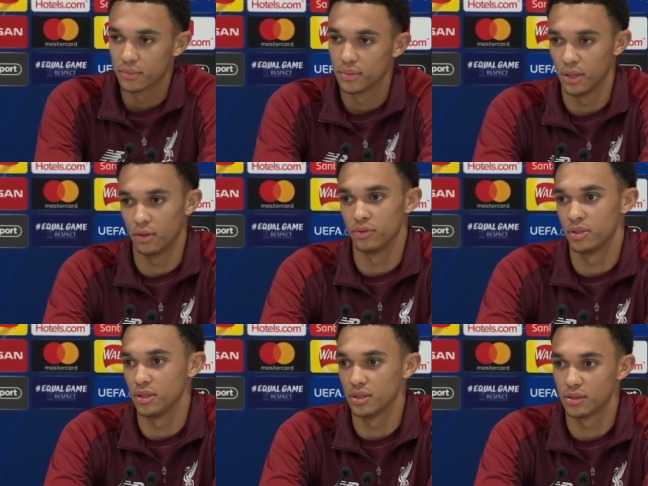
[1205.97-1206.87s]
Yeah,
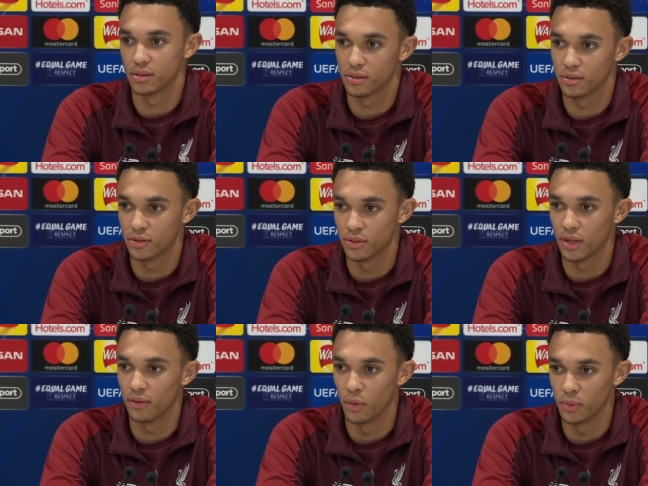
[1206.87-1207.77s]
obviously it's something
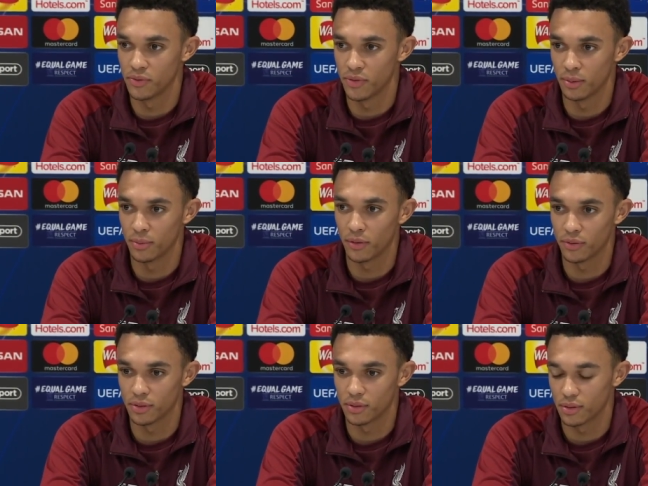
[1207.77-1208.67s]
I've always dreamed of
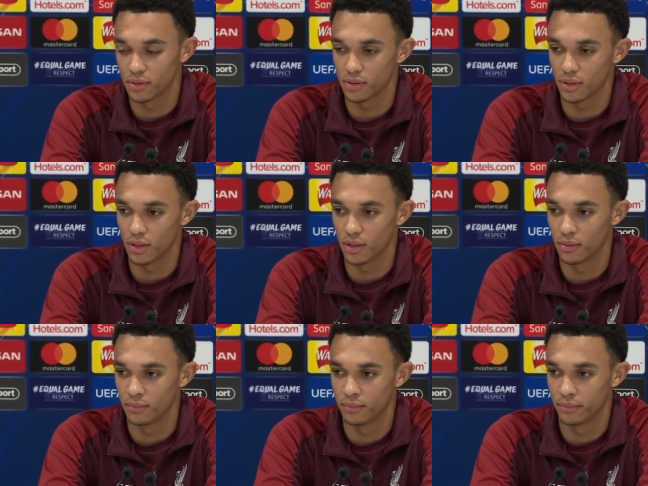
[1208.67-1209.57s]
and um,